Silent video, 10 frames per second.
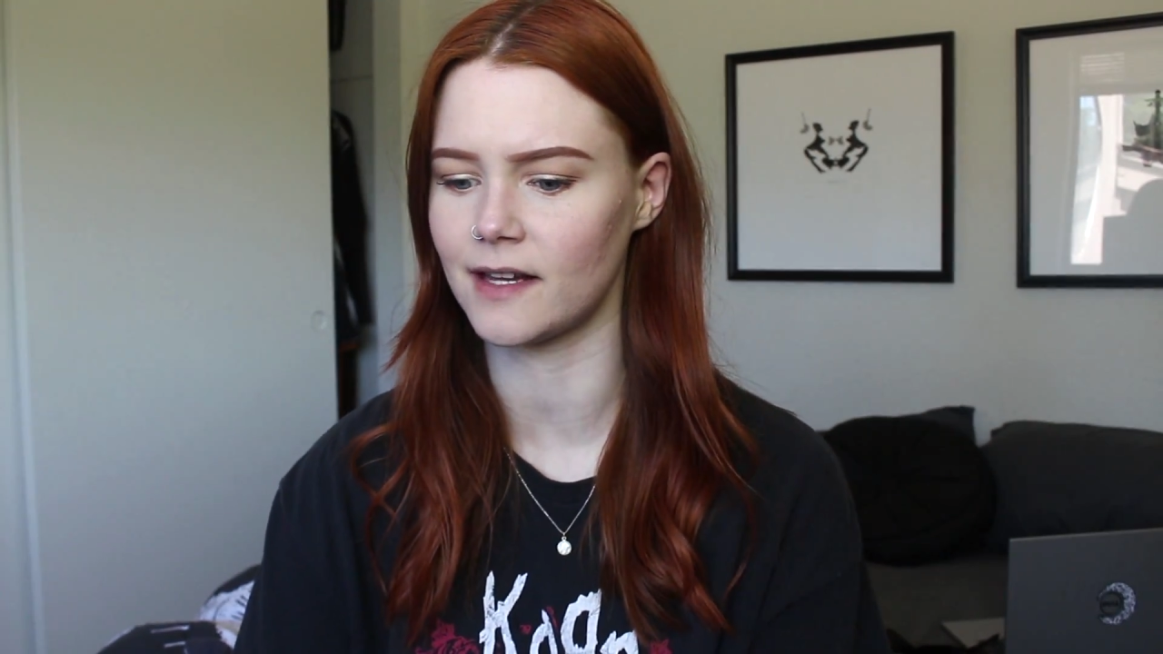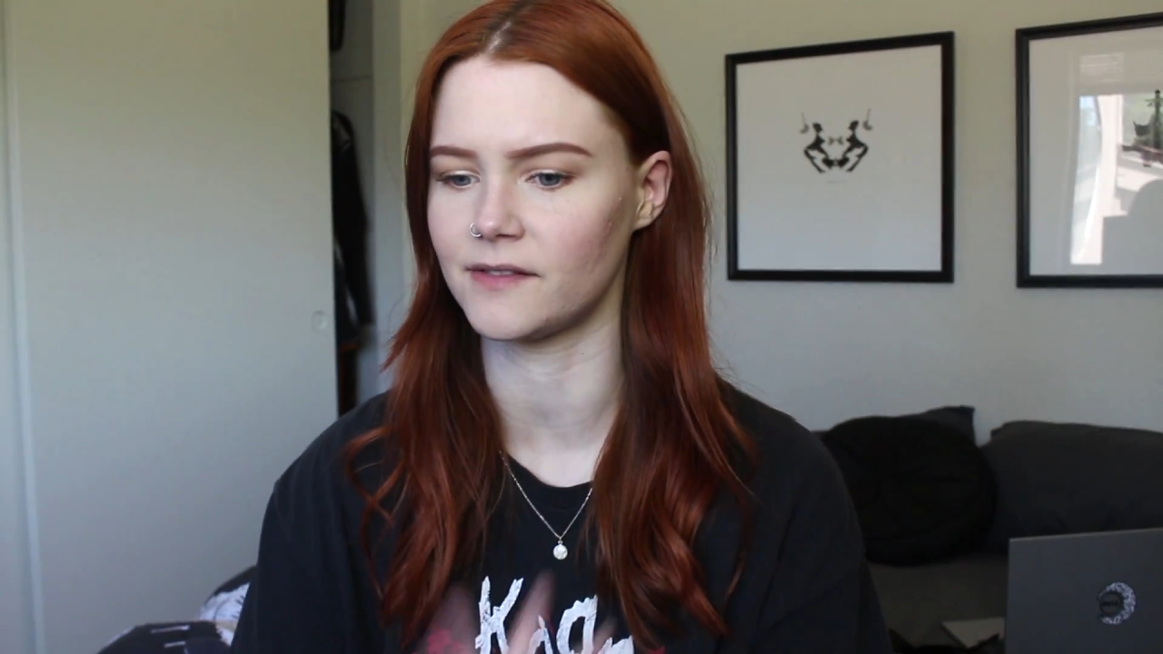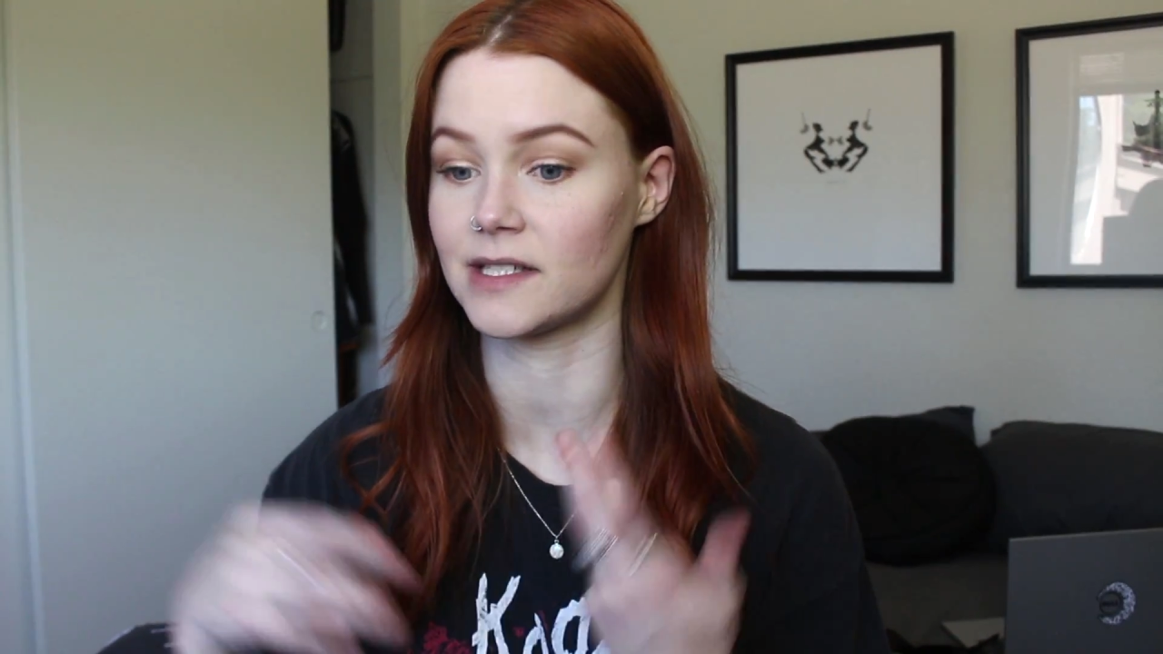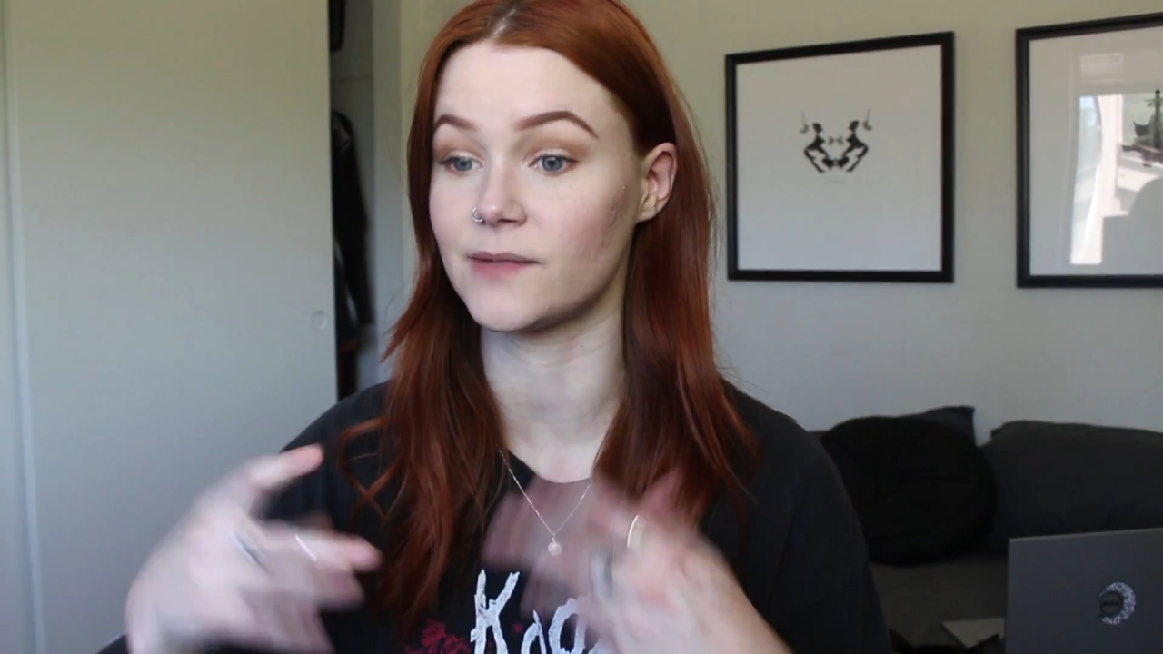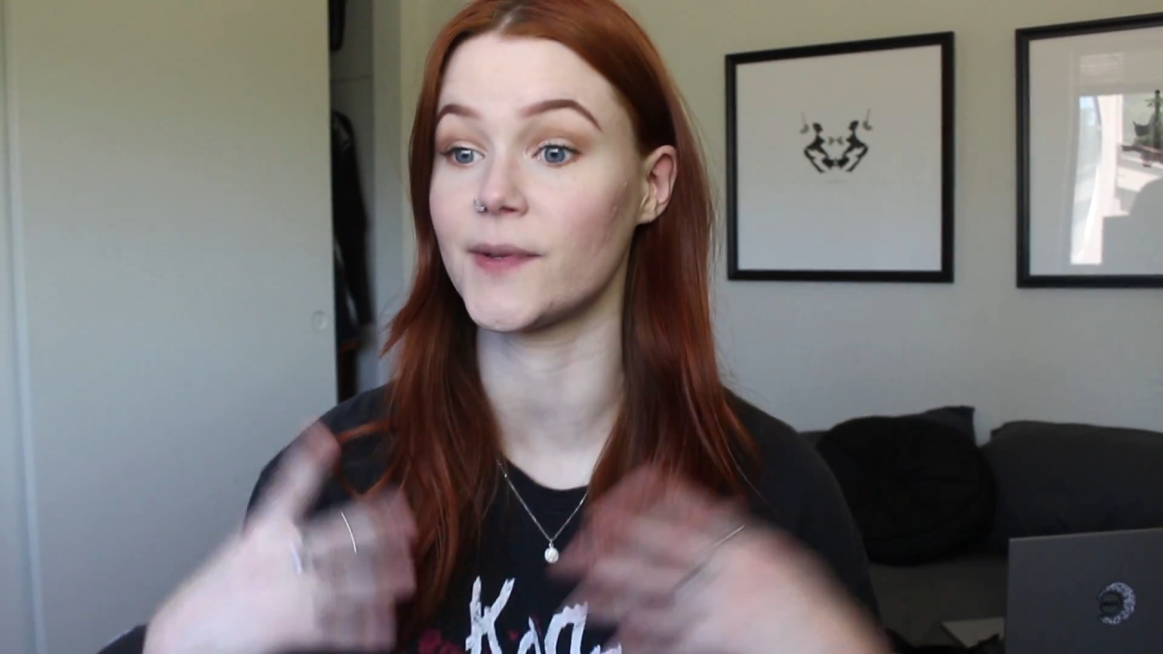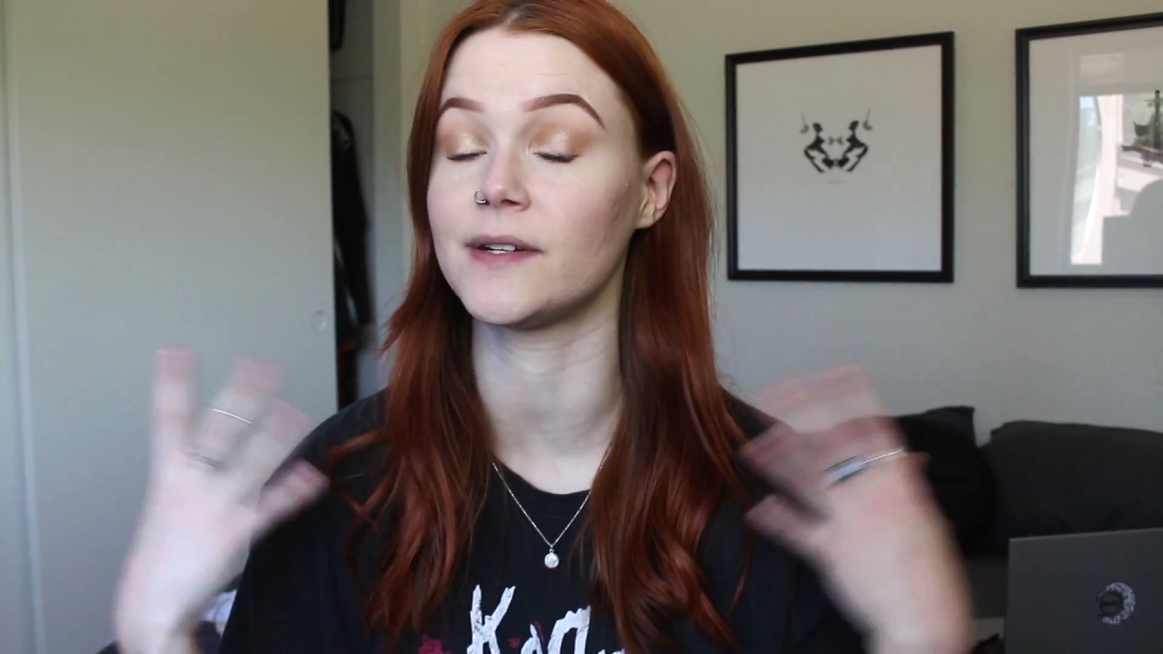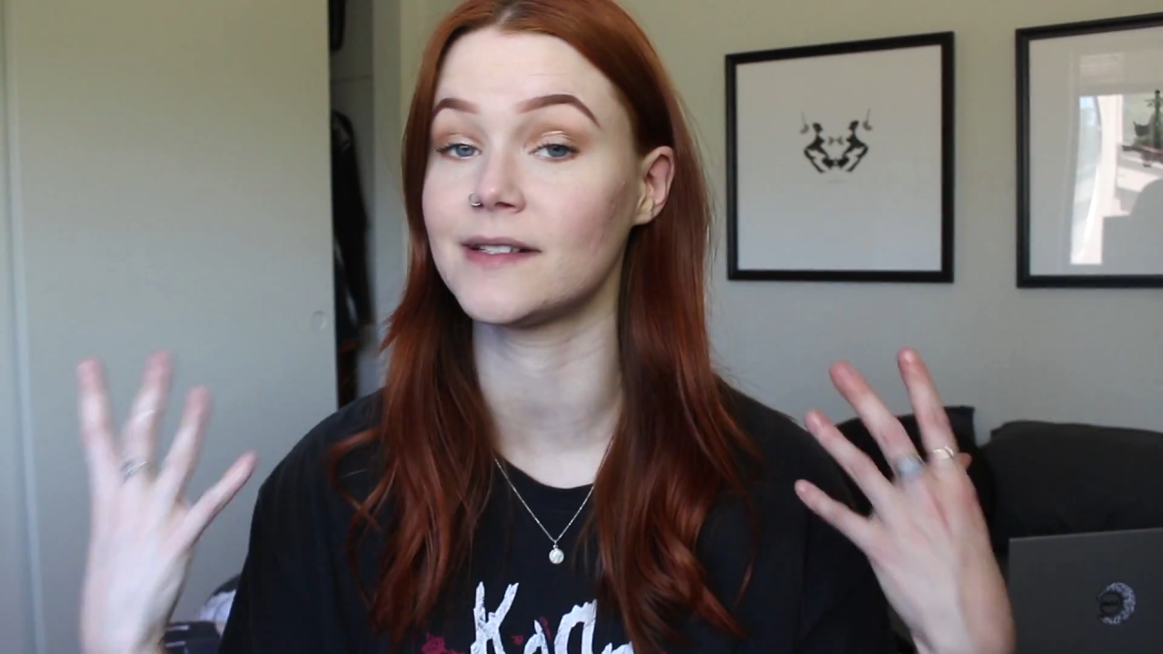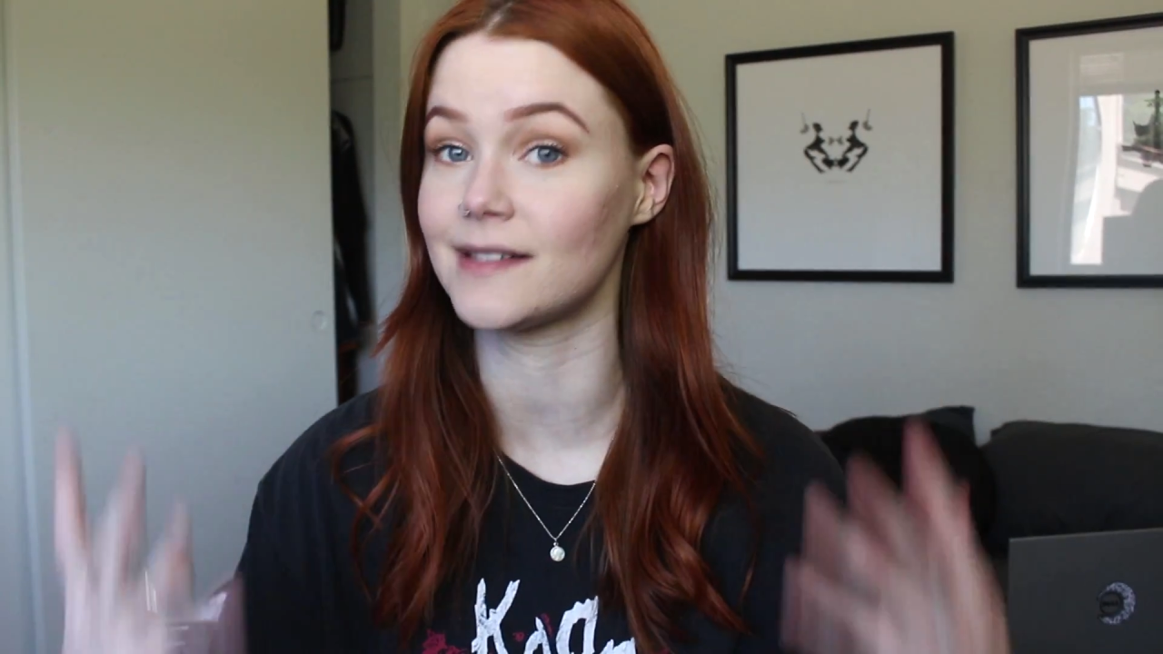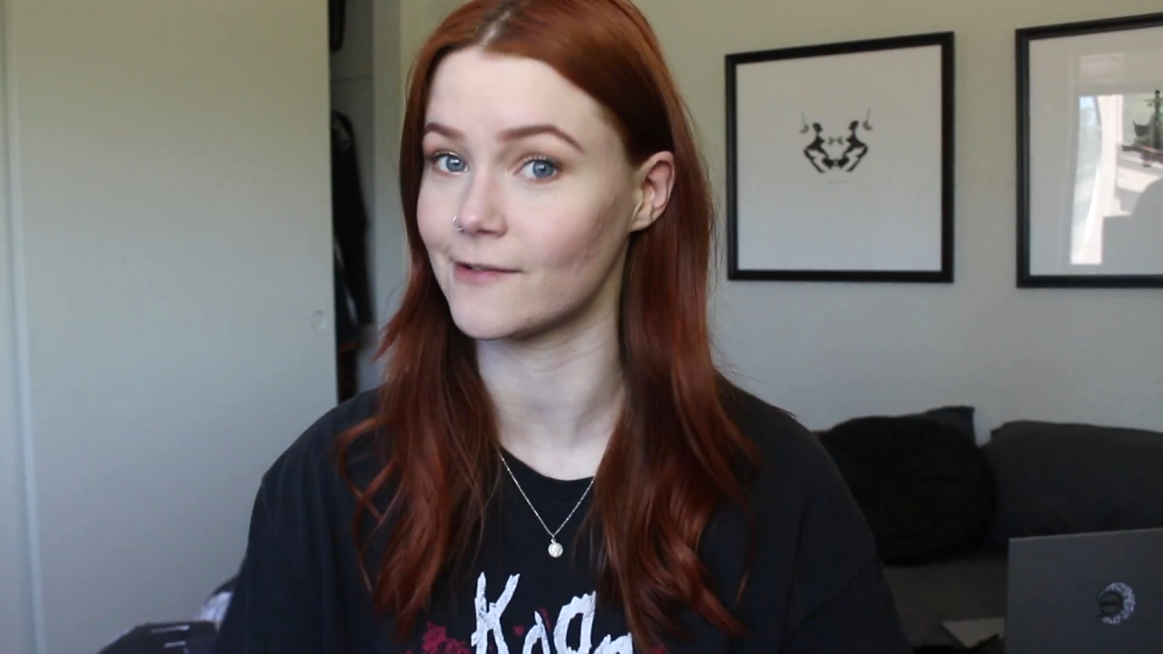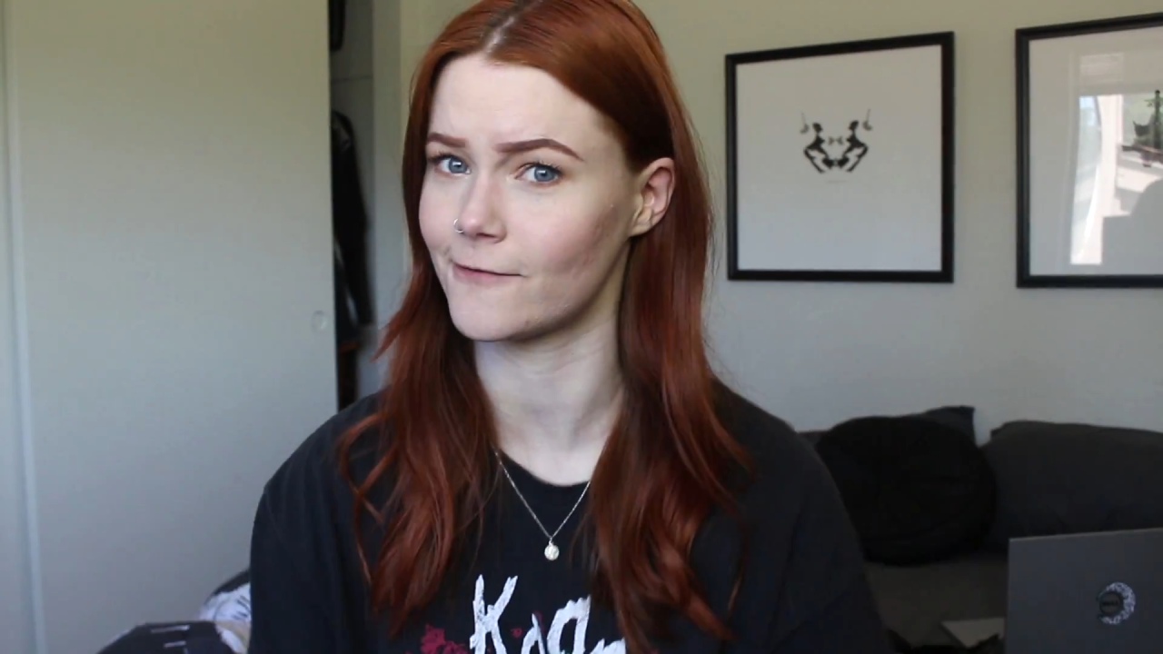of experiencing